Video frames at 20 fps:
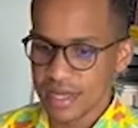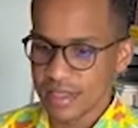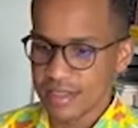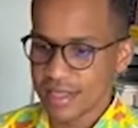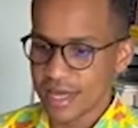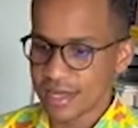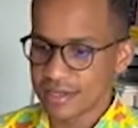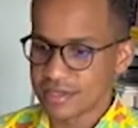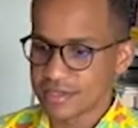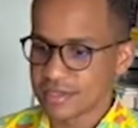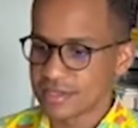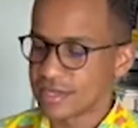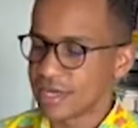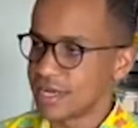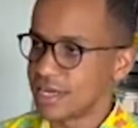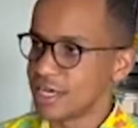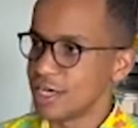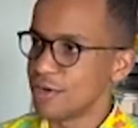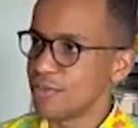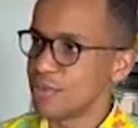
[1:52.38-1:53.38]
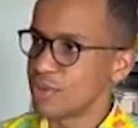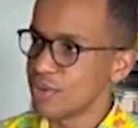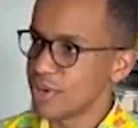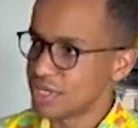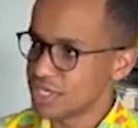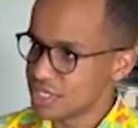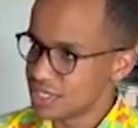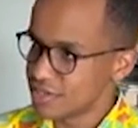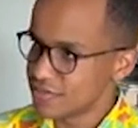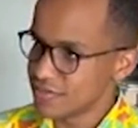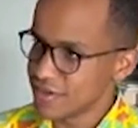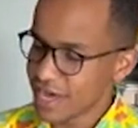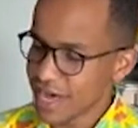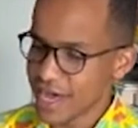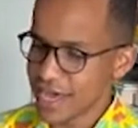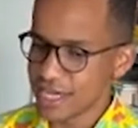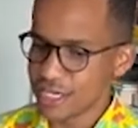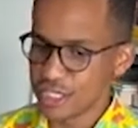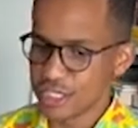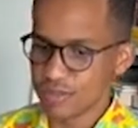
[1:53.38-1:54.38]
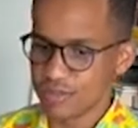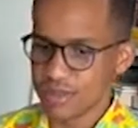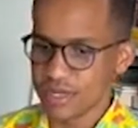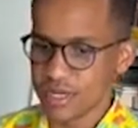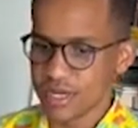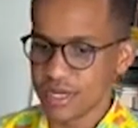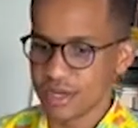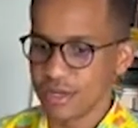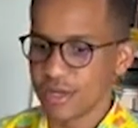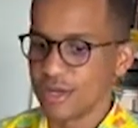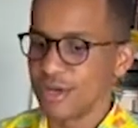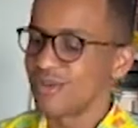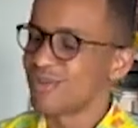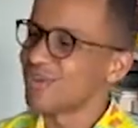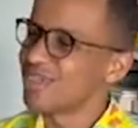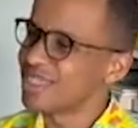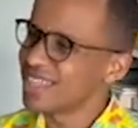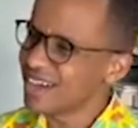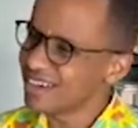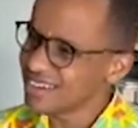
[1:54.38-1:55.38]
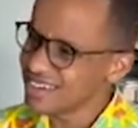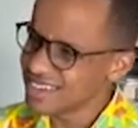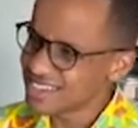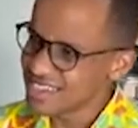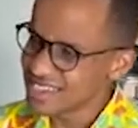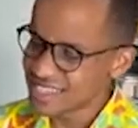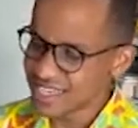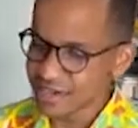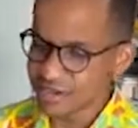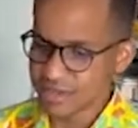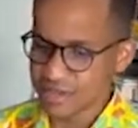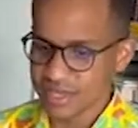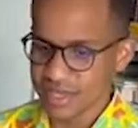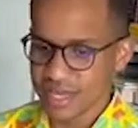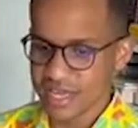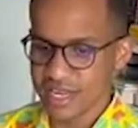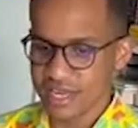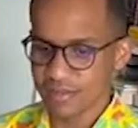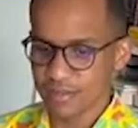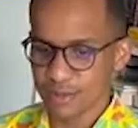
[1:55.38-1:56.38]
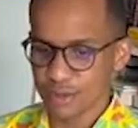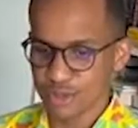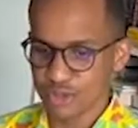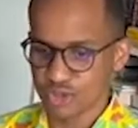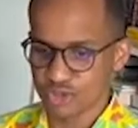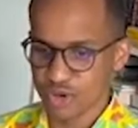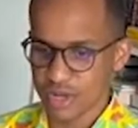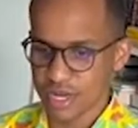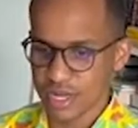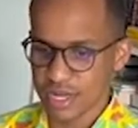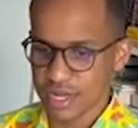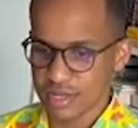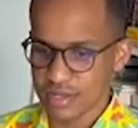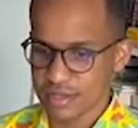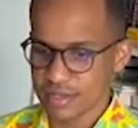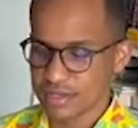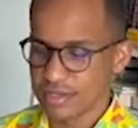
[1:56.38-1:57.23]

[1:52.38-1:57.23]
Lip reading: that can help you achieve a higher GPA without necessarily getting more straight A's.